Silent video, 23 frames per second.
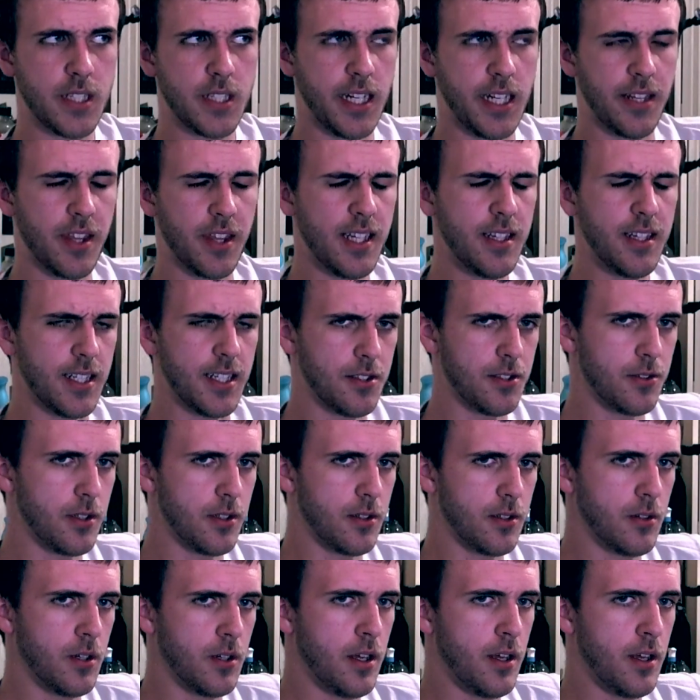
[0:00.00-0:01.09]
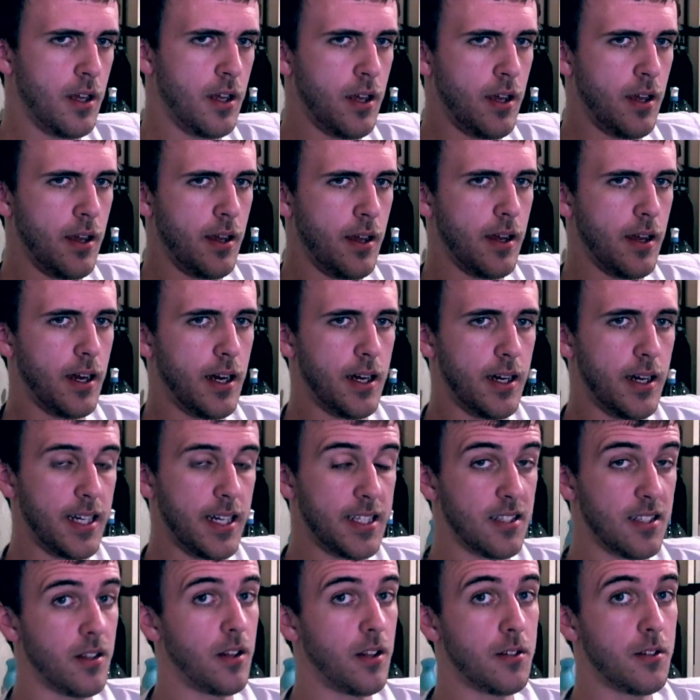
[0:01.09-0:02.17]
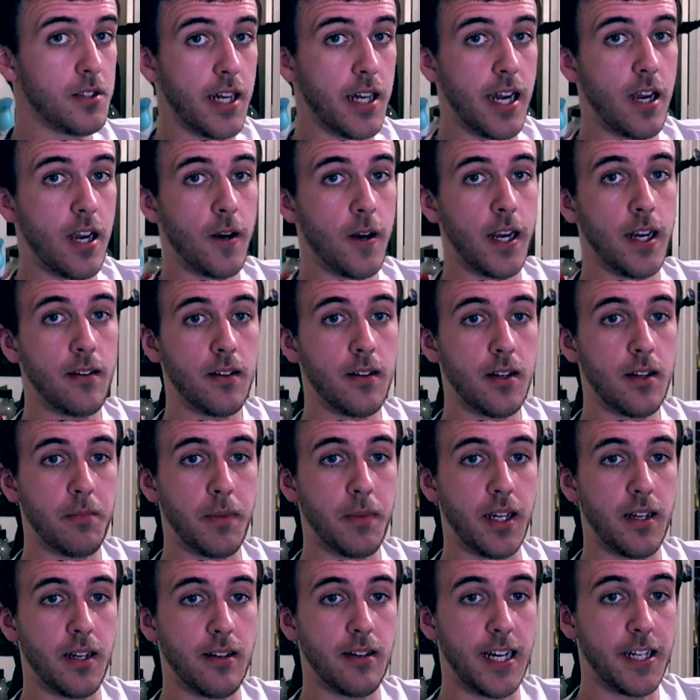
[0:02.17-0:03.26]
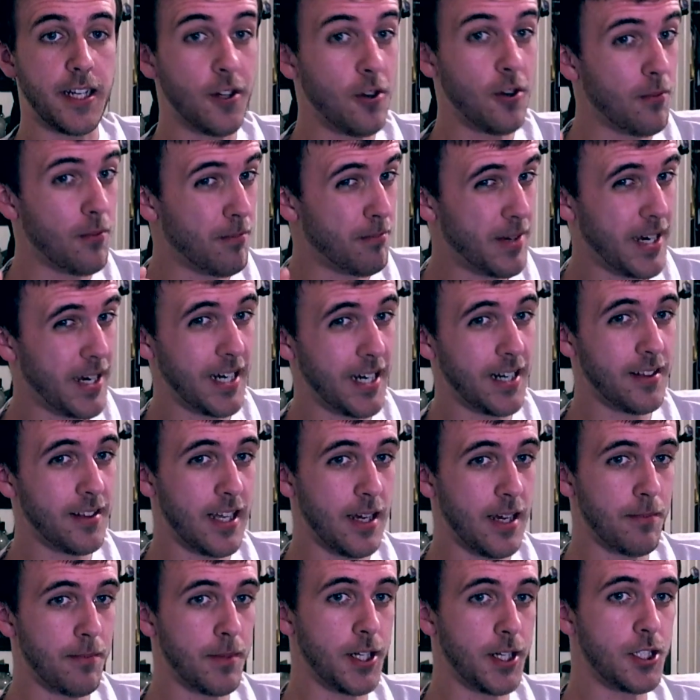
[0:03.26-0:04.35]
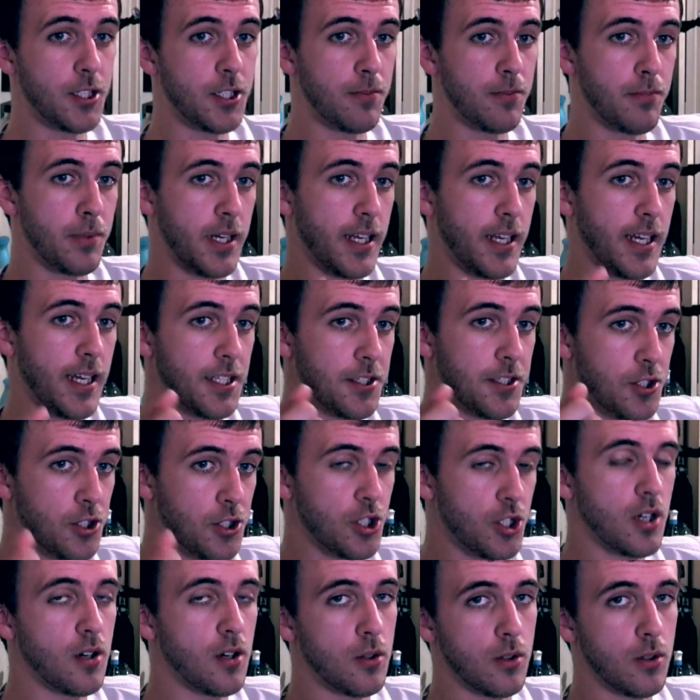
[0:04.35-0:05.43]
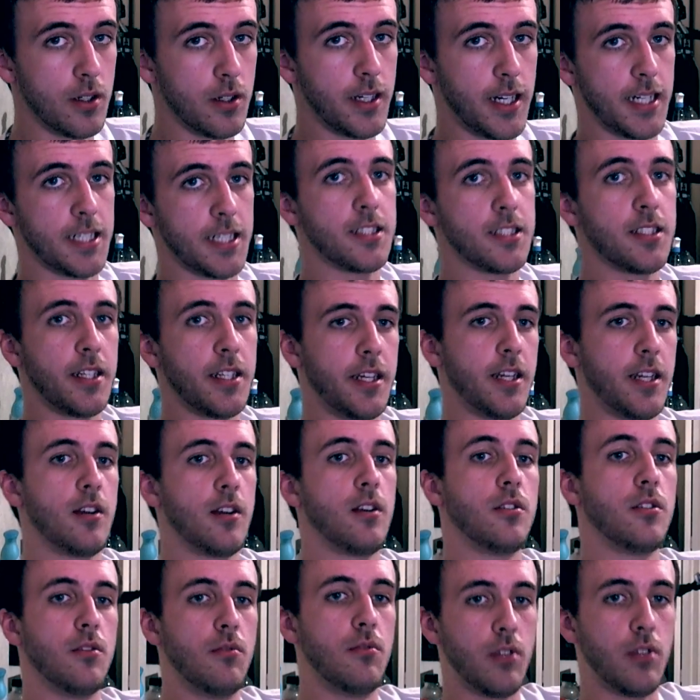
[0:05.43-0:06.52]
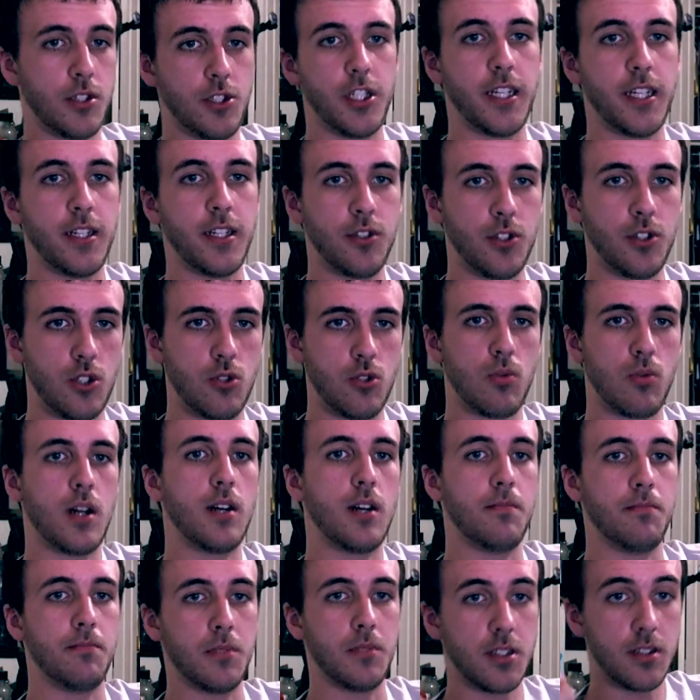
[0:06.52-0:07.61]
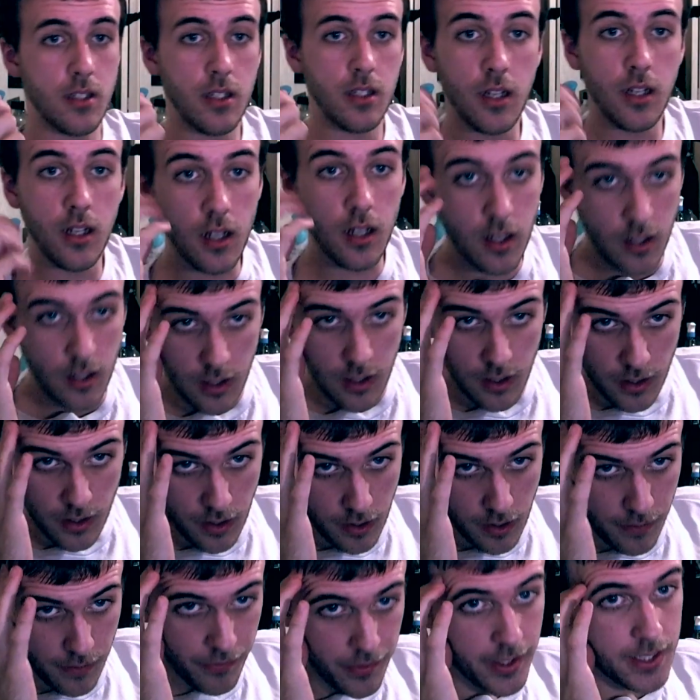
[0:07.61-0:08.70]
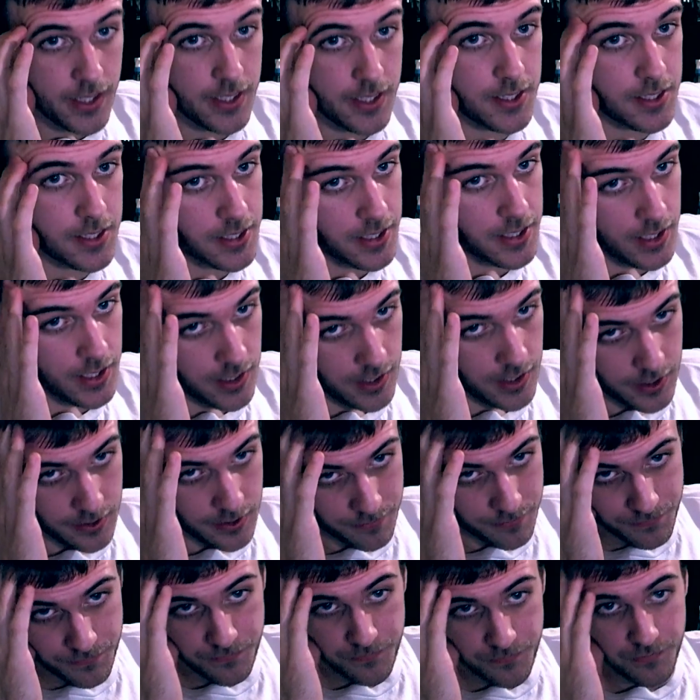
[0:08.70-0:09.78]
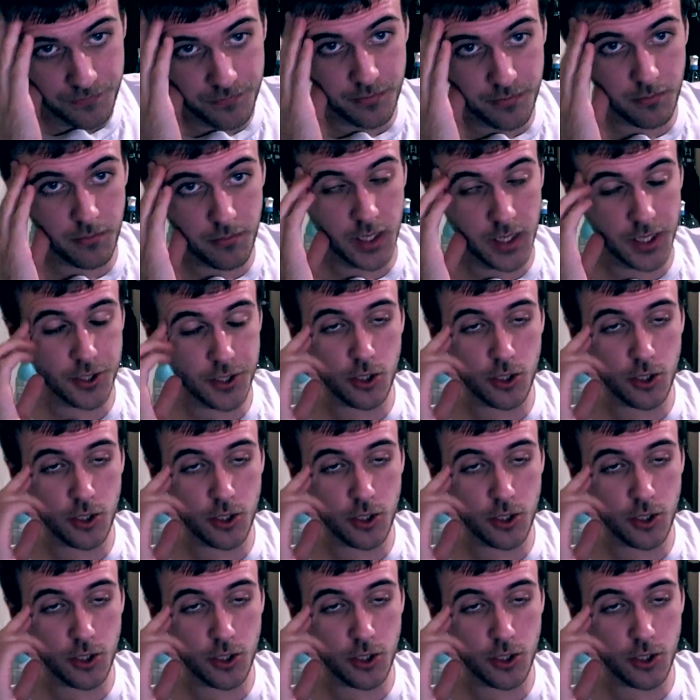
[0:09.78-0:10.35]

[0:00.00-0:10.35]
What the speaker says: think that's true. It's a little tiring. I mean, I don't mind it that much, but it's so nice to hear legit drums on this this